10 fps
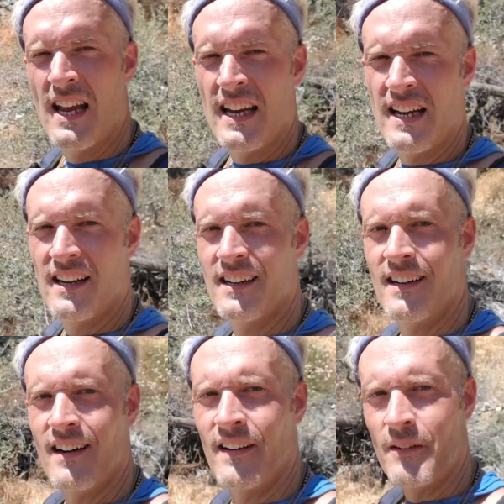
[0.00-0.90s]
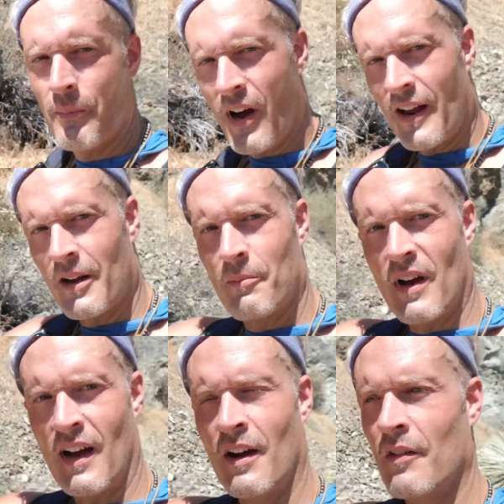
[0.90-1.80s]
here on the bottom
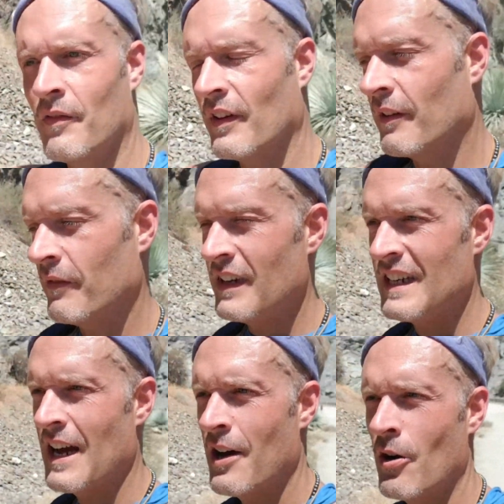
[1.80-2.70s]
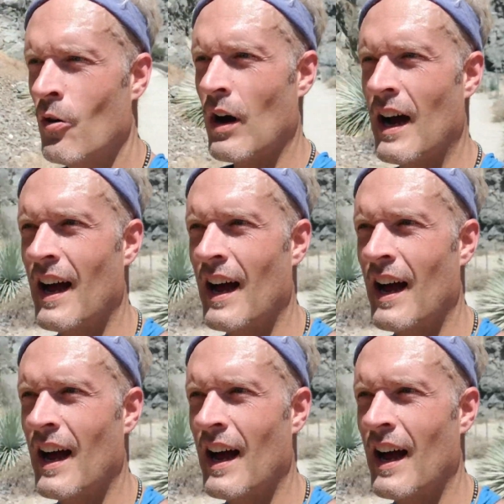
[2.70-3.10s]
of the video.